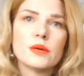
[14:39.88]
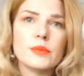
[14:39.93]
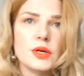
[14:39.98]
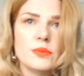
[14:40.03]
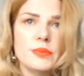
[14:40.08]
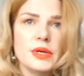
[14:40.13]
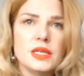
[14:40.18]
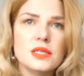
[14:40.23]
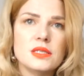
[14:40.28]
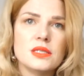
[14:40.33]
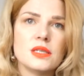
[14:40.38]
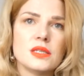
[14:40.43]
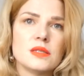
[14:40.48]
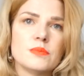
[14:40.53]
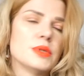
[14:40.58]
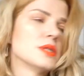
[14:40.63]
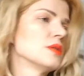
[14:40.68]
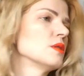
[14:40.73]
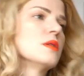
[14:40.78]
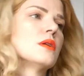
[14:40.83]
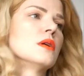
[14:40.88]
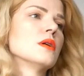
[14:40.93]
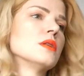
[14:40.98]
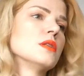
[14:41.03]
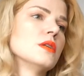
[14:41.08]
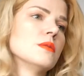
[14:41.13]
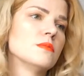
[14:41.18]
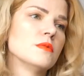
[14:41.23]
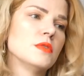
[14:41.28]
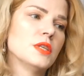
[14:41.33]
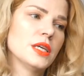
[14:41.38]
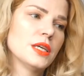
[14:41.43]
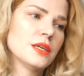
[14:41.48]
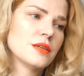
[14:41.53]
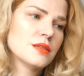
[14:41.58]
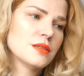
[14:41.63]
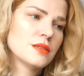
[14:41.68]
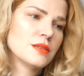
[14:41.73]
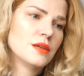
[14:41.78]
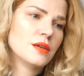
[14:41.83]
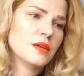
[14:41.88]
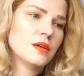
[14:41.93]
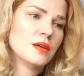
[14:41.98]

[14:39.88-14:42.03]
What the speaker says: about basics, but certain things